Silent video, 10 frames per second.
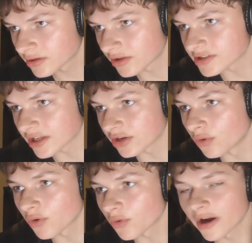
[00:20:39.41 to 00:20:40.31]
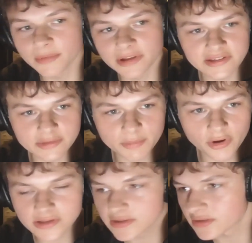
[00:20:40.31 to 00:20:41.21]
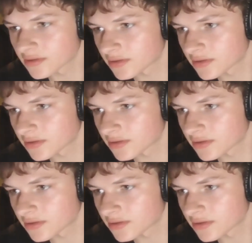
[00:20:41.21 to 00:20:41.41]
There's like no requirements in sports.